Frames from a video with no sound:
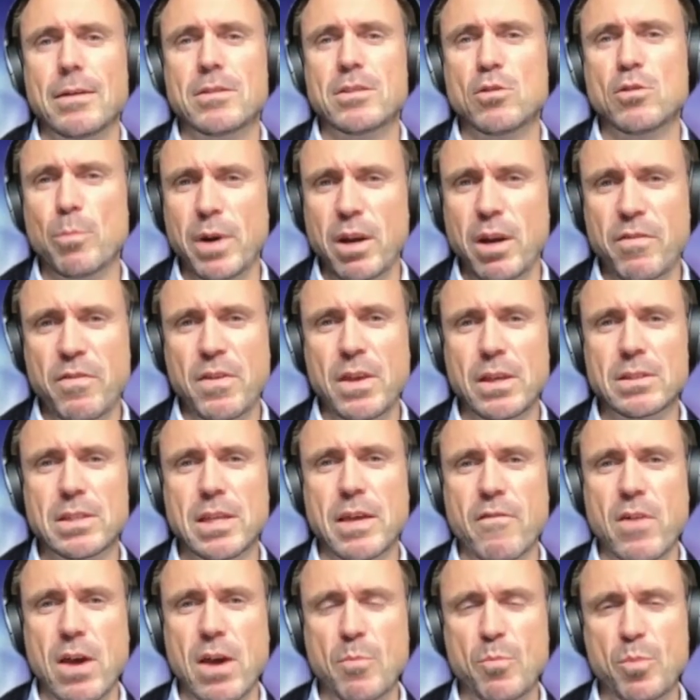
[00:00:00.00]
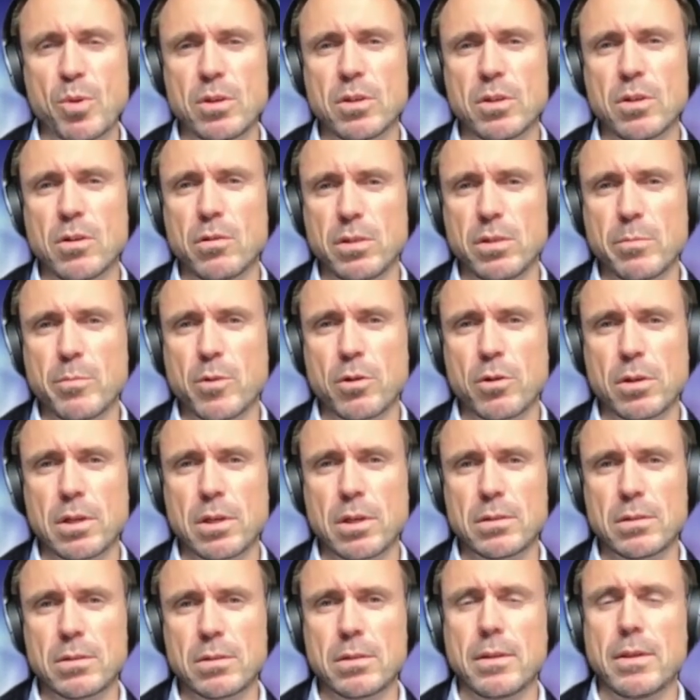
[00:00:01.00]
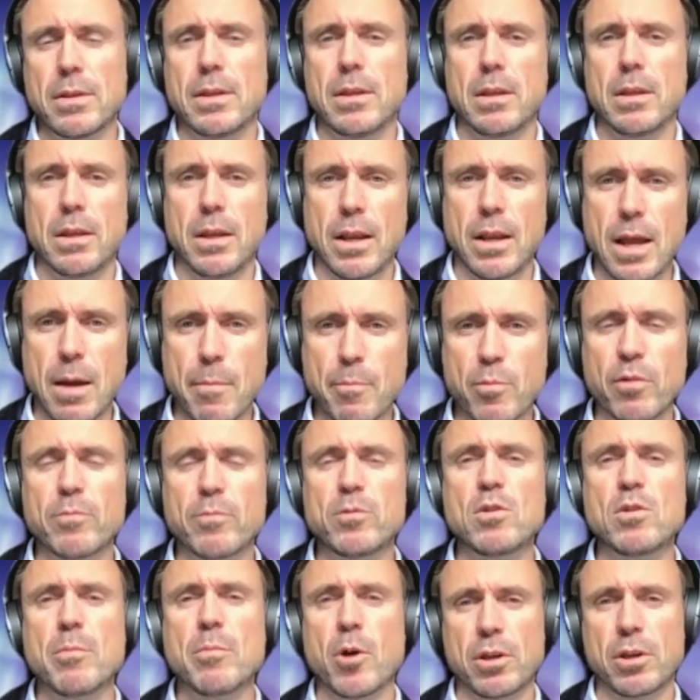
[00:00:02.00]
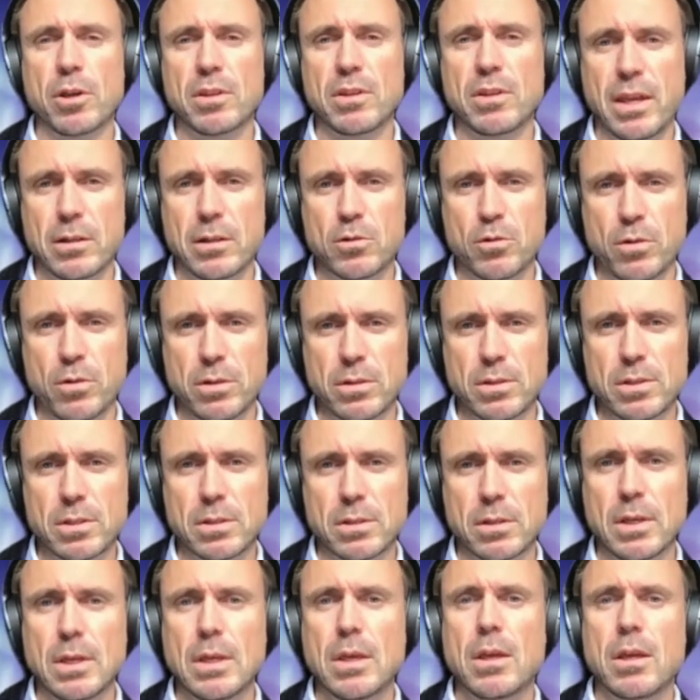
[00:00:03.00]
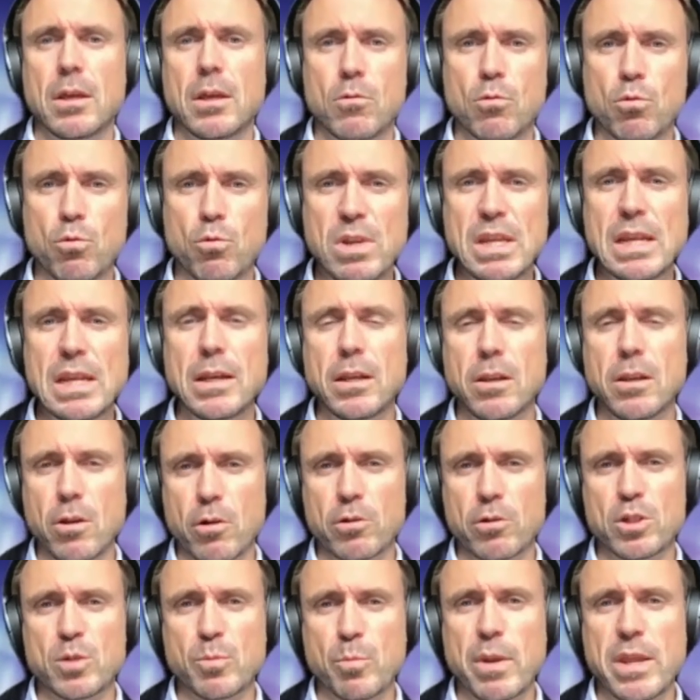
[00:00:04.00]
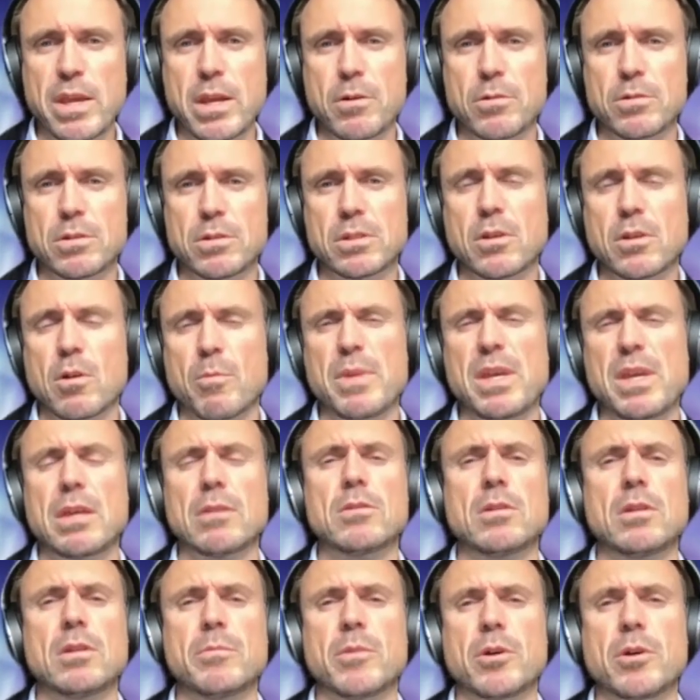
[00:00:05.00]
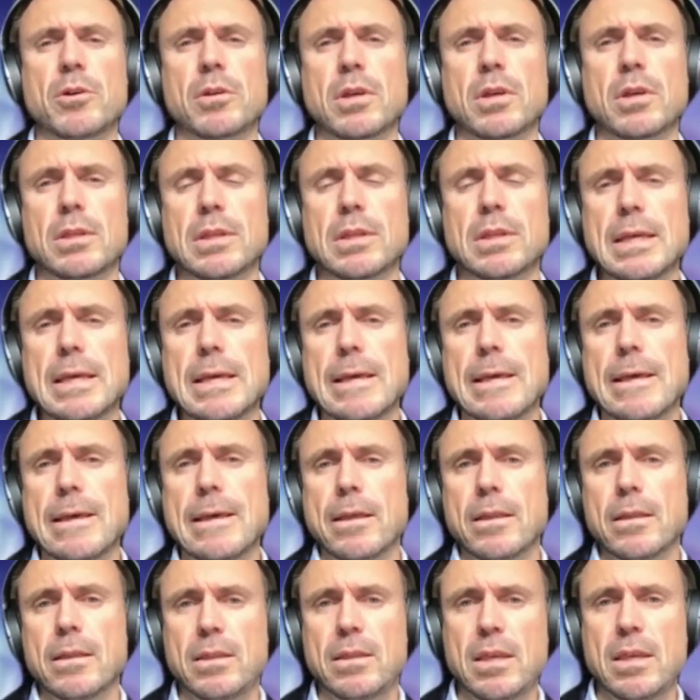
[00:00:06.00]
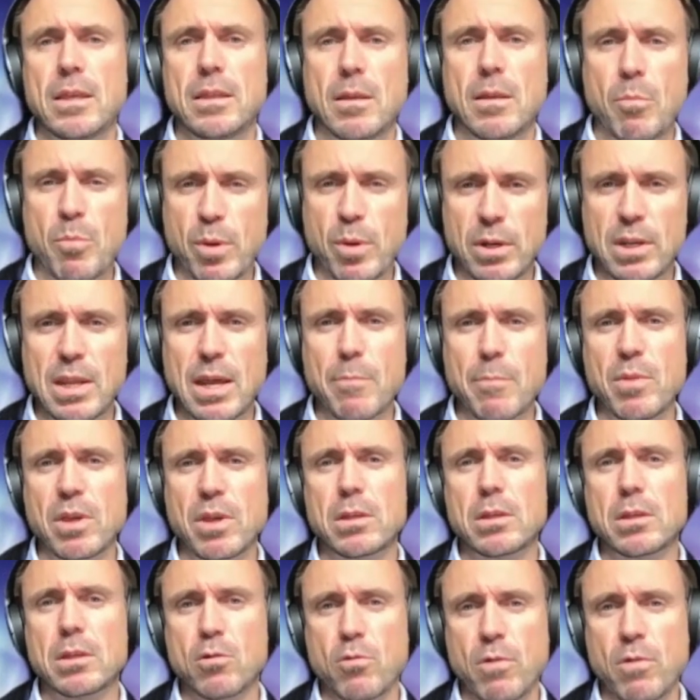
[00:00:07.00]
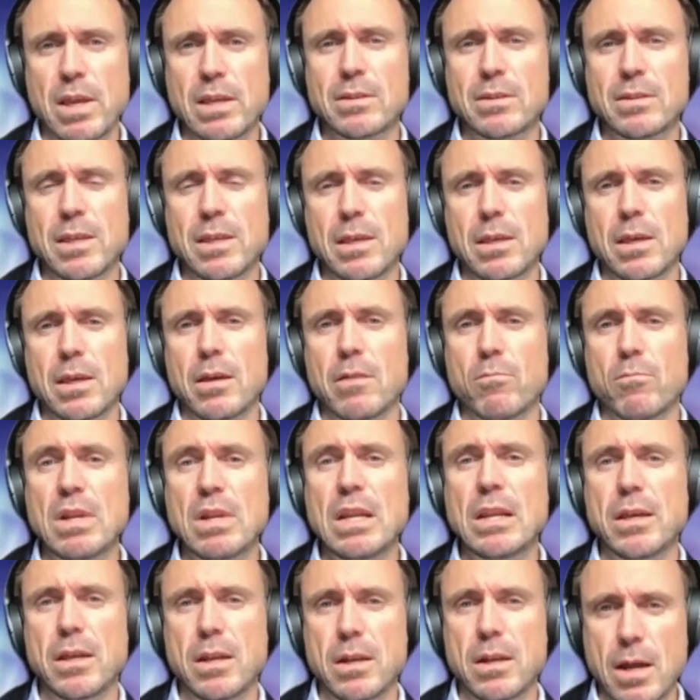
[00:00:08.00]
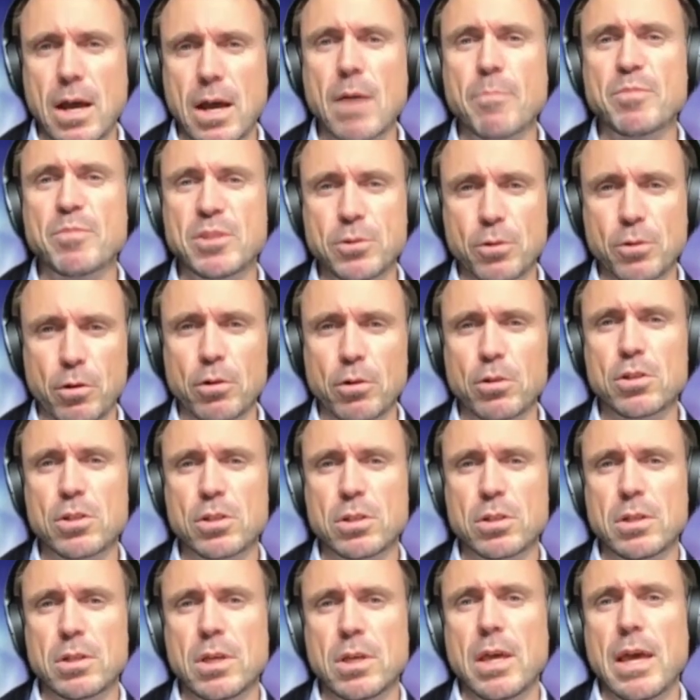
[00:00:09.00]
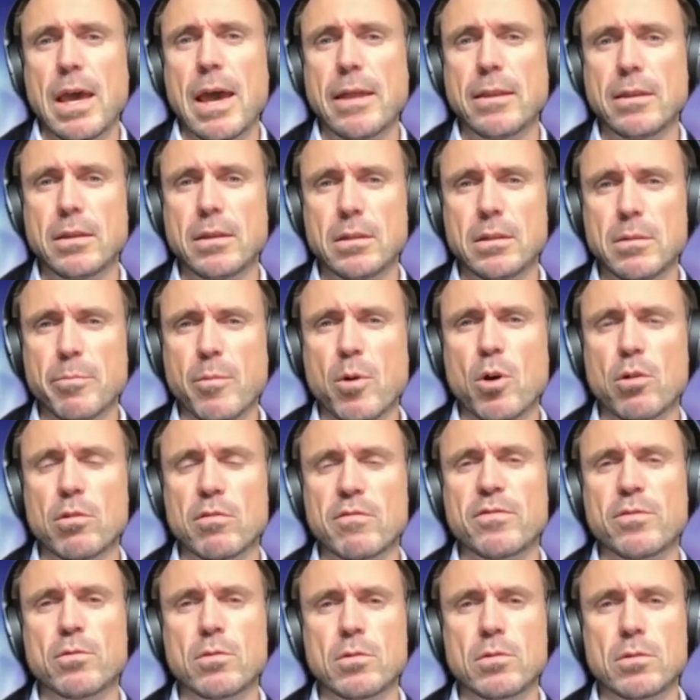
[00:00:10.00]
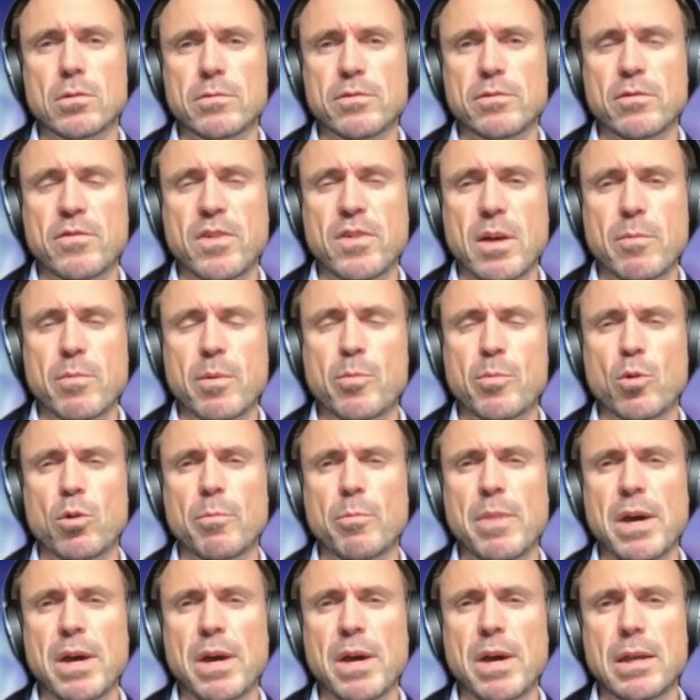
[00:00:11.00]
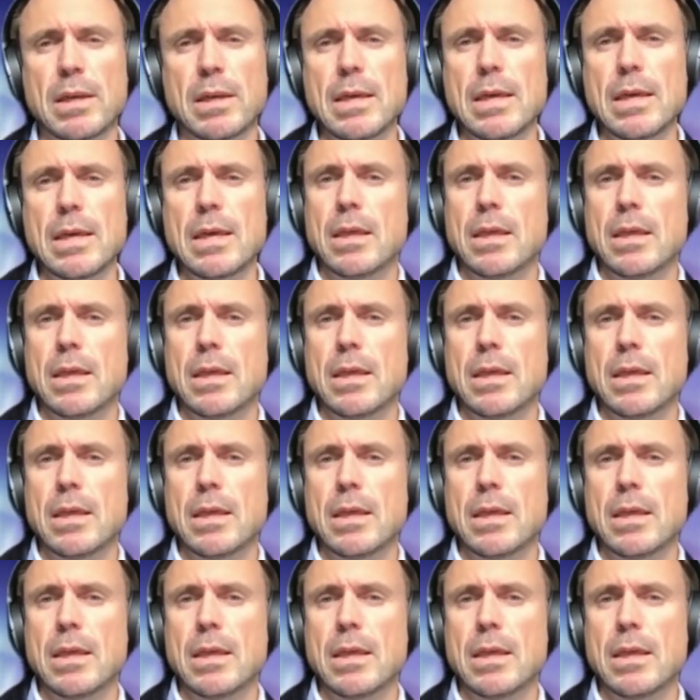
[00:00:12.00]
so many things have happened on the market, a number of new market entrants, really large players coming into the market, the pandemic creating really an upsurge and the demand for fiber broadband.